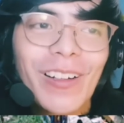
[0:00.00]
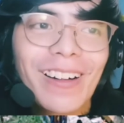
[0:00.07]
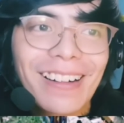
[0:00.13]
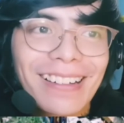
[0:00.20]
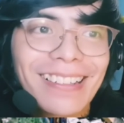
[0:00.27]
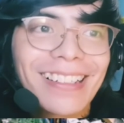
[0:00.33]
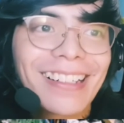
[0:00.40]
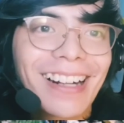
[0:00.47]

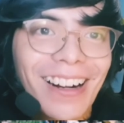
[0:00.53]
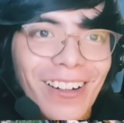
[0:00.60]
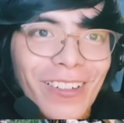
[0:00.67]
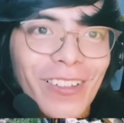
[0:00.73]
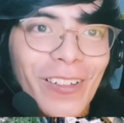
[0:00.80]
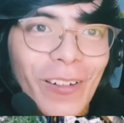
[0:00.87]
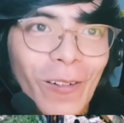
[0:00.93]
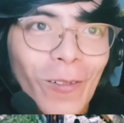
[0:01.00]

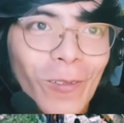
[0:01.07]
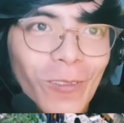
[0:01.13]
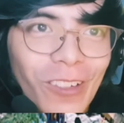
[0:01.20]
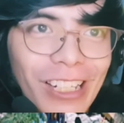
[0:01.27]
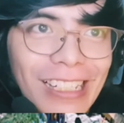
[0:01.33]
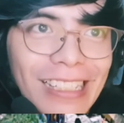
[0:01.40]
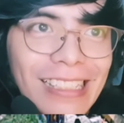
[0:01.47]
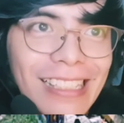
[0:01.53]
are
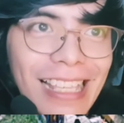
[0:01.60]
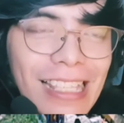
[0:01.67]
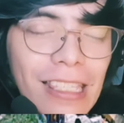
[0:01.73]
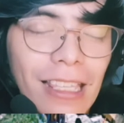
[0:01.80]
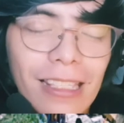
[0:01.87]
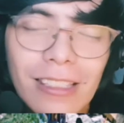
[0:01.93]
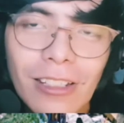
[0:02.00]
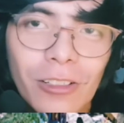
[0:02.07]
always, it's
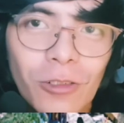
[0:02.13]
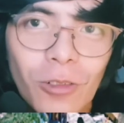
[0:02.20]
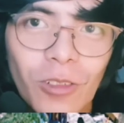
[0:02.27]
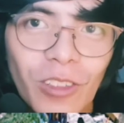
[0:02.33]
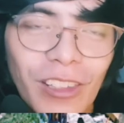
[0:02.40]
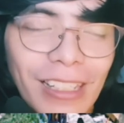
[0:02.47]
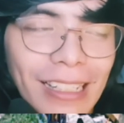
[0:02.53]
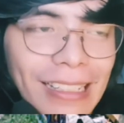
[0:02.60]
the
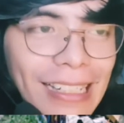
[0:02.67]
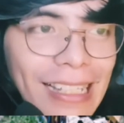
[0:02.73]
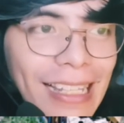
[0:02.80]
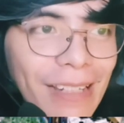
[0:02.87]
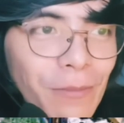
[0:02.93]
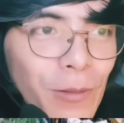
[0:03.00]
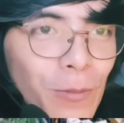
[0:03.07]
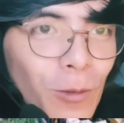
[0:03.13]
truth.
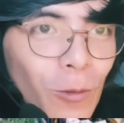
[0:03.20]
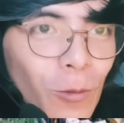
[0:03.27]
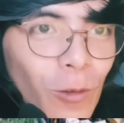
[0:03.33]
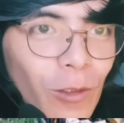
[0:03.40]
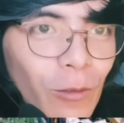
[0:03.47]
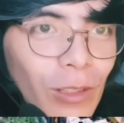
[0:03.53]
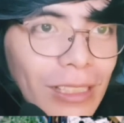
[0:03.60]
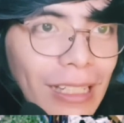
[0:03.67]
Like,
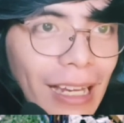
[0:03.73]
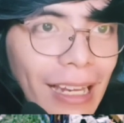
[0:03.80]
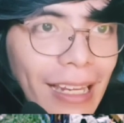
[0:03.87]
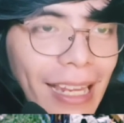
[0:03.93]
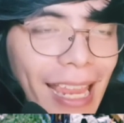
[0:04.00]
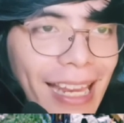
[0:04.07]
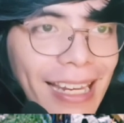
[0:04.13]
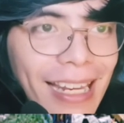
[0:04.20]
people will
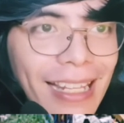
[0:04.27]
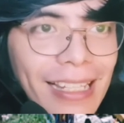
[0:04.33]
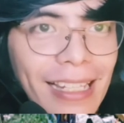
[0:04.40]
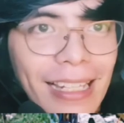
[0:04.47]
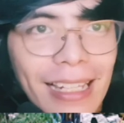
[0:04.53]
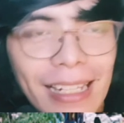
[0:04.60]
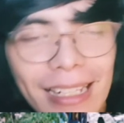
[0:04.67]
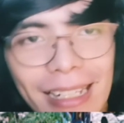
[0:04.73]
die. And
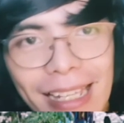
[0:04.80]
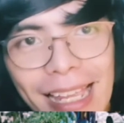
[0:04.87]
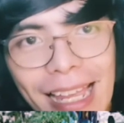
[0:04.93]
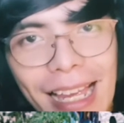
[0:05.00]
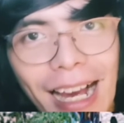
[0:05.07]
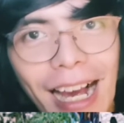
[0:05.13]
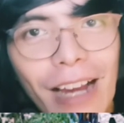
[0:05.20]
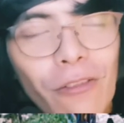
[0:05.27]

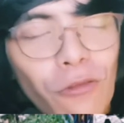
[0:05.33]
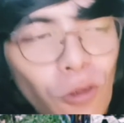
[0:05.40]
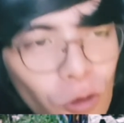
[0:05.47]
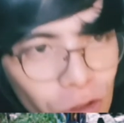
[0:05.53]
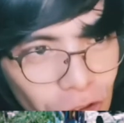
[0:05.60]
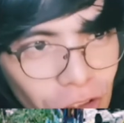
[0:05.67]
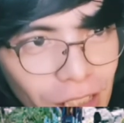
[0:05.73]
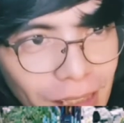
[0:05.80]

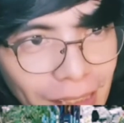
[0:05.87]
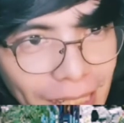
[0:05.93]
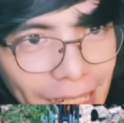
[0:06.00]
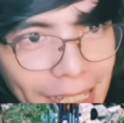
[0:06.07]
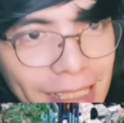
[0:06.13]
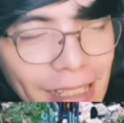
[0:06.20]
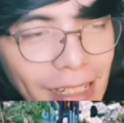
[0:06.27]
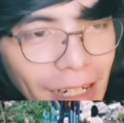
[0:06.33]

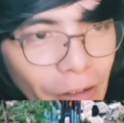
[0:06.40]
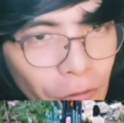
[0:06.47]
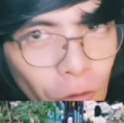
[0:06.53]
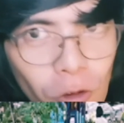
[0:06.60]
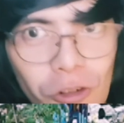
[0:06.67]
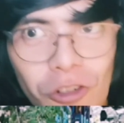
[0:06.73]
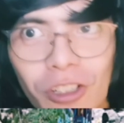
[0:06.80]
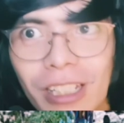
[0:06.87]
unfortunately, it's an
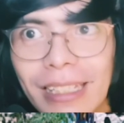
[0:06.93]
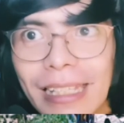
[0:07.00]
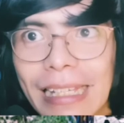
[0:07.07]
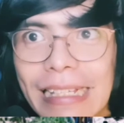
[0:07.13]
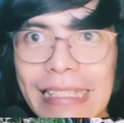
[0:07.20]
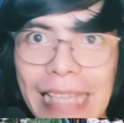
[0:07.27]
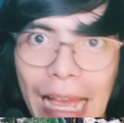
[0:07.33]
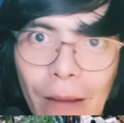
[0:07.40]
unfortunate
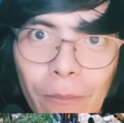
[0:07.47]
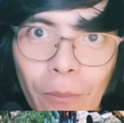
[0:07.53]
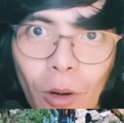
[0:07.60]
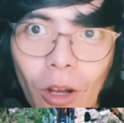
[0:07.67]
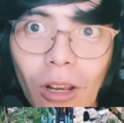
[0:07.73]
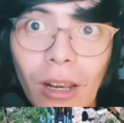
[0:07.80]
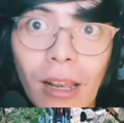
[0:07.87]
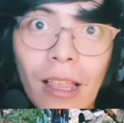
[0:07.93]

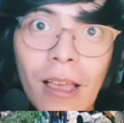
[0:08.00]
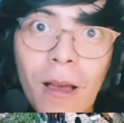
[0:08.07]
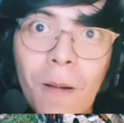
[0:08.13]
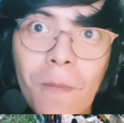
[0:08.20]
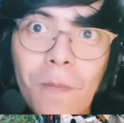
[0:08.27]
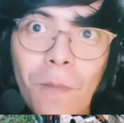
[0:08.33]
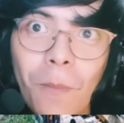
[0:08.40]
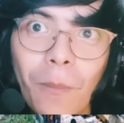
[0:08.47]
example,
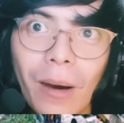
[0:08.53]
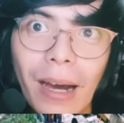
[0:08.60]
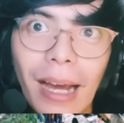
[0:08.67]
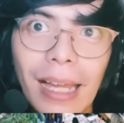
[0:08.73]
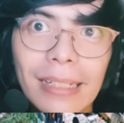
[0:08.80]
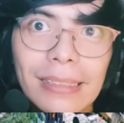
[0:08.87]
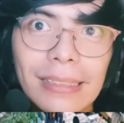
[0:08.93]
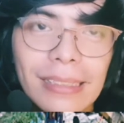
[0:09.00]

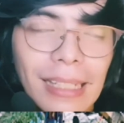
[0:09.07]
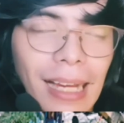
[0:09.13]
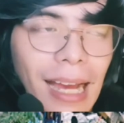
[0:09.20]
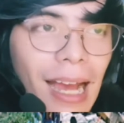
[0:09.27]
but the